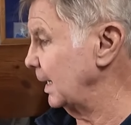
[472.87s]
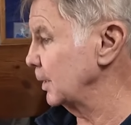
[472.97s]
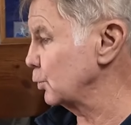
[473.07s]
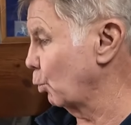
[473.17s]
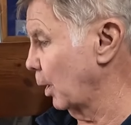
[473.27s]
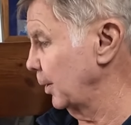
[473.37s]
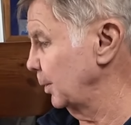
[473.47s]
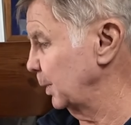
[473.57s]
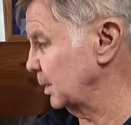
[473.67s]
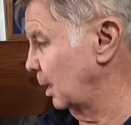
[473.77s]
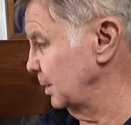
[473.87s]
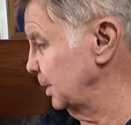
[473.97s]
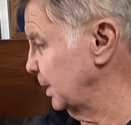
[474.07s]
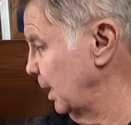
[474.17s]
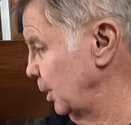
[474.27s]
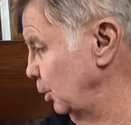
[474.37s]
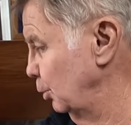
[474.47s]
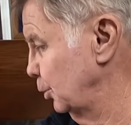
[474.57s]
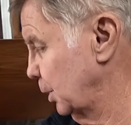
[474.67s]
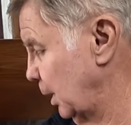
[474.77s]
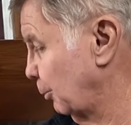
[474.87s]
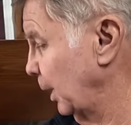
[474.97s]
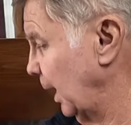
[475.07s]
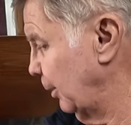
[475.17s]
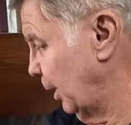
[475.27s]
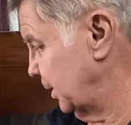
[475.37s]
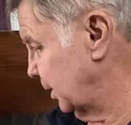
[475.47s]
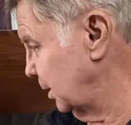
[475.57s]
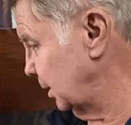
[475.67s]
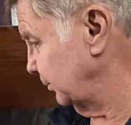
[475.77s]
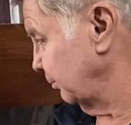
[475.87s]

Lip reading: is one of the batons that they use in relay races,